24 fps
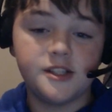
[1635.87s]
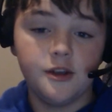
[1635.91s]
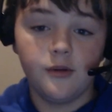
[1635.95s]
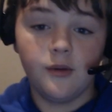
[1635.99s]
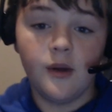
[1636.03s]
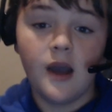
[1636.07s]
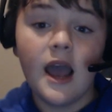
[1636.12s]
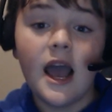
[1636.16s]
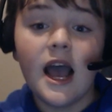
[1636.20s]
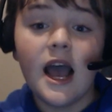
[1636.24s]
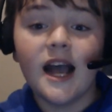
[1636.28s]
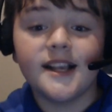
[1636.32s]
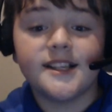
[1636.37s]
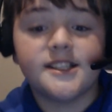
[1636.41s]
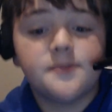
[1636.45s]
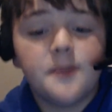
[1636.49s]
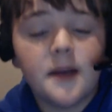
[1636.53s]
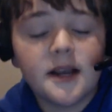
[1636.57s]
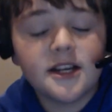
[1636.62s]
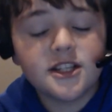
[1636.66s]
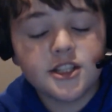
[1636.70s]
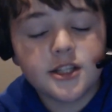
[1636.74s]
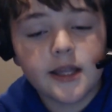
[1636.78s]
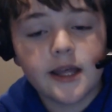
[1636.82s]

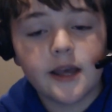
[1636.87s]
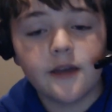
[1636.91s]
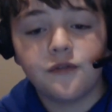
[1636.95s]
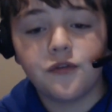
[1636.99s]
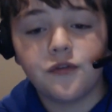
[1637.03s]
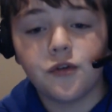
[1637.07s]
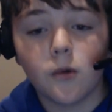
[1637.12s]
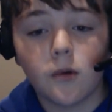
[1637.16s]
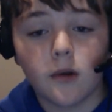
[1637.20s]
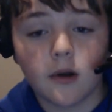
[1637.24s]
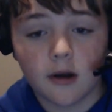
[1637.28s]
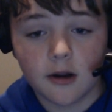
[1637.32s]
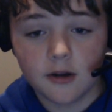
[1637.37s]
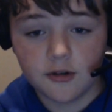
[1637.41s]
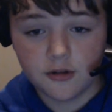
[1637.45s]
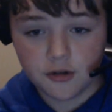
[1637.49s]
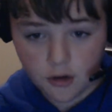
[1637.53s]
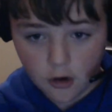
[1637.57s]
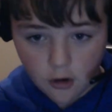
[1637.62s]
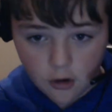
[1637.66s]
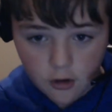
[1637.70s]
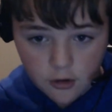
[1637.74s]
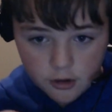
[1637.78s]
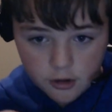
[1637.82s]
especially if you are an
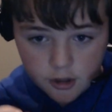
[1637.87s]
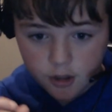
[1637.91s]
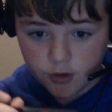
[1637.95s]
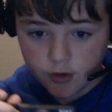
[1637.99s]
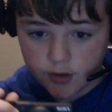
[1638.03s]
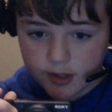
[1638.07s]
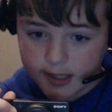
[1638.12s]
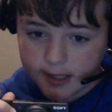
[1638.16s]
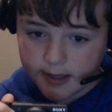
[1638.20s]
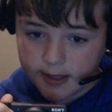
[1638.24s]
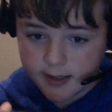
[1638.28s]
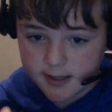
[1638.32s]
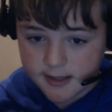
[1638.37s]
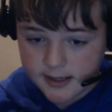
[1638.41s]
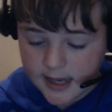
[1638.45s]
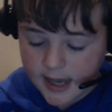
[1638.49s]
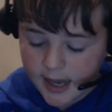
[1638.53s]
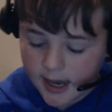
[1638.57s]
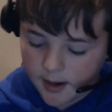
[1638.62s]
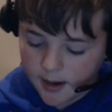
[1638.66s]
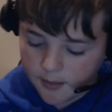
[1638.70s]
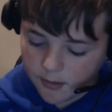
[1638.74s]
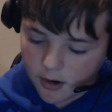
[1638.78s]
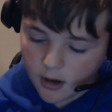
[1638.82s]
adult using this
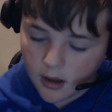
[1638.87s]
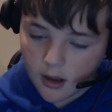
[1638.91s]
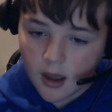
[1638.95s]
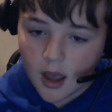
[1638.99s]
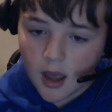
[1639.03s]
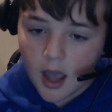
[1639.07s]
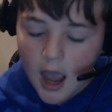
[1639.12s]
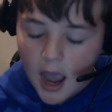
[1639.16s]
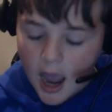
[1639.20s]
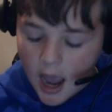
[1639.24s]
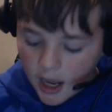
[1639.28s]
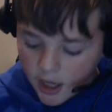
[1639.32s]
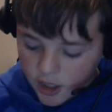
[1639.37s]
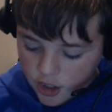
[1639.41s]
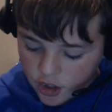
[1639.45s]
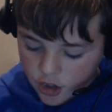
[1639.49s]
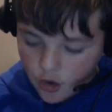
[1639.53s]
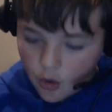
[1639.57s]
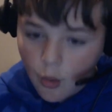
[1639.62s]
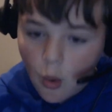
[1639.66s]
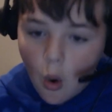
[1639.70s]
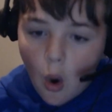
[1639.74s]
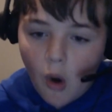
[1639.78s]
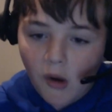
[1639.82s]
camera, you
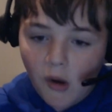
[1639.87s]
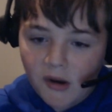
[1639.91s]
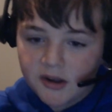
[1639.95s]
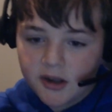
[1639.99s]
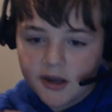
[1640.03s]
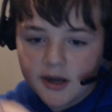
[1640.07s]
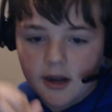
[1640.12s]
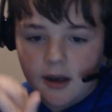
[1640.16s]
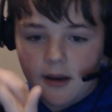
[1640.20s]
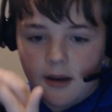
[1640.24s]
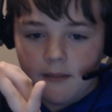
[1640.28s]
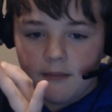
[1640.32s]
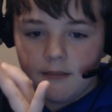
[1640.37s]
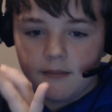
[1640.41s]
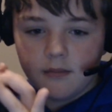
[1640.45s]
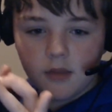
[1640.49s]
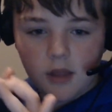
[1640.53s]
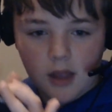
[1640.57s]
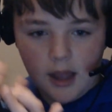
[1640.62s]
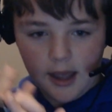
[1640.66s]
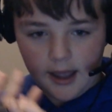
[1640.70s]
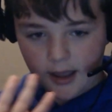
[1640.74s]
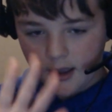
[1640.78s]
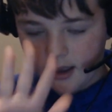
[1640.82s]
are gonna
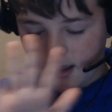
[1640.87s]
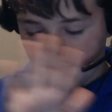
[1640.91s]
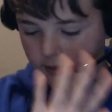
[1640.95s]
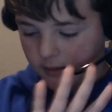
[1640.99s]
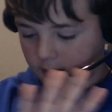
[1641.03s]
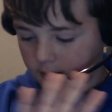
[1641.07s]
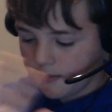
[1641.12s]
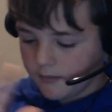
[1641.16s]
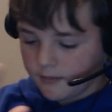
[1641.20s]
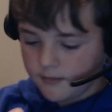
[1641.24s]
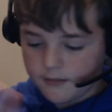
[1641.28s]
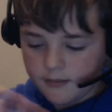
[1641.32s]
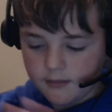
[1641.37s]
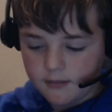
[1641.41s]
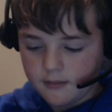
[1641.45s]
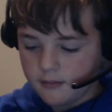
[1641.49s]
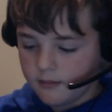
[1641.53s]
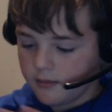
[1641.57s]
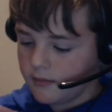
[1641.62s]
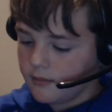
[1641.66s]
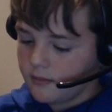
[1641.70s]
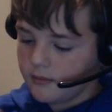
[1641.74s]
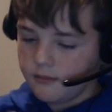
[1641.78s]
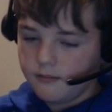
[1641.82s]
like
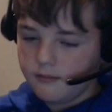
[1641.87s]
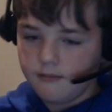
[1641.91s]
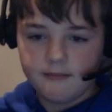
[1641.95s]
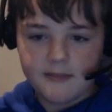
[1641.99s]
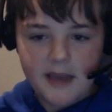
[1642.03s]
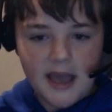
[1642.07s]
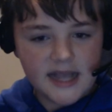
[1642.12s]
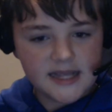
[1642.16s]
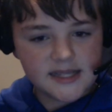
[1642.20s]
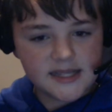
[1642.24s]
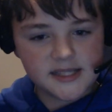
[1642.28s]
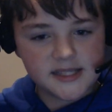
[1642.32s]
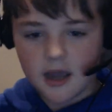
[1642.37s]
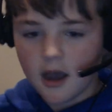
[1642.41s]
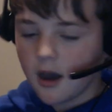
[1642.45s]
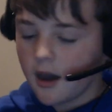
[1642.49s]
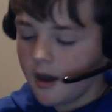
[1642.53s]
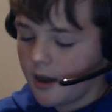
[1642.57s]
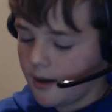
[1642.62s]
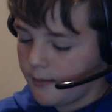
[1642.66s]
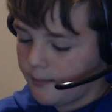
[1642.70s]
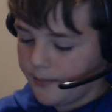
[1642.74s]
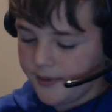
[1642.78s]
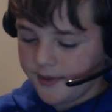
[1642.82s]
mess
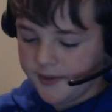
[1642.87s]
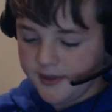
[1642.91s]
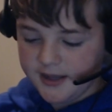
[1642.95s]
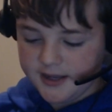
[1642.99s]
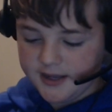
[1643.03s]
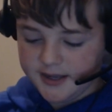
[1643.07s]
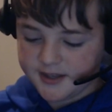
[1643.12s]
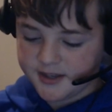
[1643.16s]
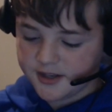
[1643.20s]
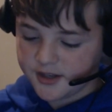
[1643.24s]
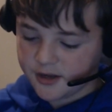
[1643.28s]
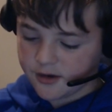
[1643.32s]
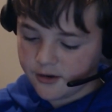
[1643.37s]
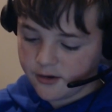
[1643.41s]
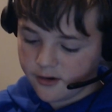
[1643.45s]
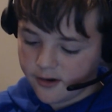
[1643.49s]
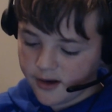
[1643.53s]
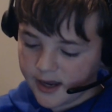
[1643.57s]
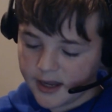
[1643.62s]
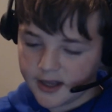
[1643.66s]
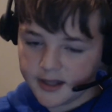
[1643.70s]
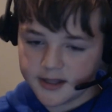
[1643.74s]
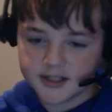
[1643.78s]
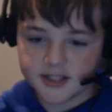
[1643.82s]
up the
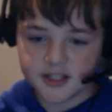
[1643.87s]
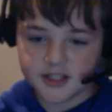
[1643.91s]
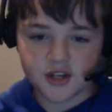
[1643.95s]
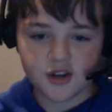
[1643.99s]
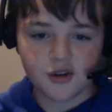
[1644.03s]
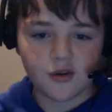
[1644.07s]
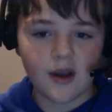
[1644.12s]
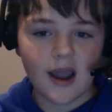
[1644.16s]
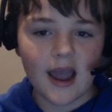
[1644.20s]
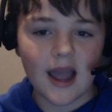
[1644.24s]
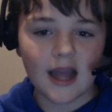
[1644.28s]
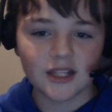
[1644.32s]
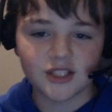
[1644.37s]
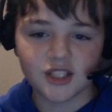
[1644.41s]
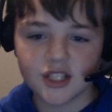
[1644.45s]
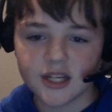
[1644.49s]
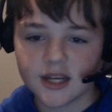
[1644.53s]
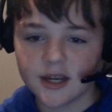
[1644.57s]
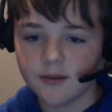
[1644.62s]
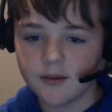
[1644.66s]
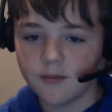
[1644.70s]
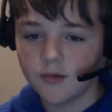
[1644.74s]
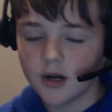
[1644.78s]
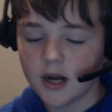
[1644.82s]
screen, scratch it,
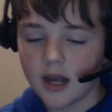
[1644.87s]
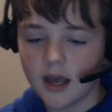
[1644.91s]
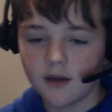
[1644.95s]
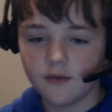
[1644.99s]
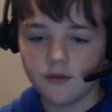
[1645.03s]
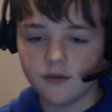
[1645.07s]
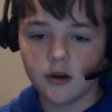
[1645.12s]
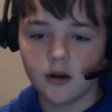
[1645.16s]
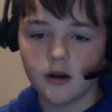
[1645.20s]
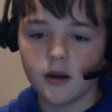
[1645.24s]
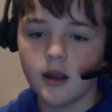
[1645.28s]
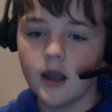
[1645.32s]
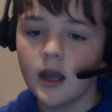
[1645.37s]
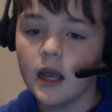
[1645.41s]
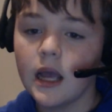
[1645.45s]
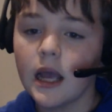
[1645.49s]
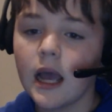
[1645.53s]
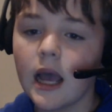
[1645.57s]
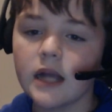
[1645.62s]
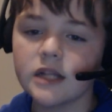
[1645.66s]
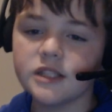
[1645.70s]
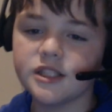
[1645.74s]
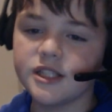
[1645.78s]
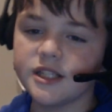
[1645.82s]
and whatever.
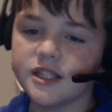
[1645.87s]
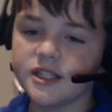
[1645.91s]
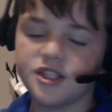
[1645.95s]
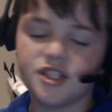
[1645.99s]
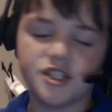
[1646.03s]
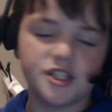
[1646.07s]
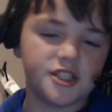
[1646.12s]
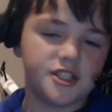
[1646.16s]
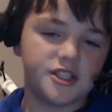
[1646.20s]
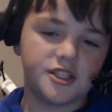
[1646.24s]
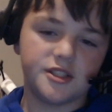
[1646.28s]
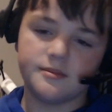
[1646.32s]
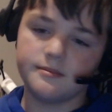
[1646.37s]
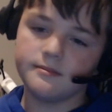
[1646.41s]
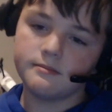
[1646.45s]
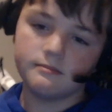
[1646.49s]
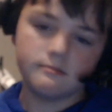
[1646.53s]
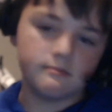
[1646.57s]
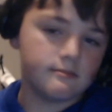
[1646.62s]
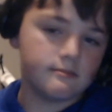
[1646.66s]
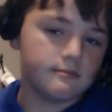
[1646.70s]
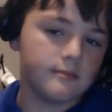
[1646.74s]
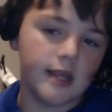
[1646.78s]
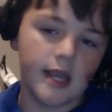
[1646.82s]
It's just,
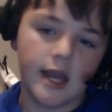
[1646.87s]
yeah.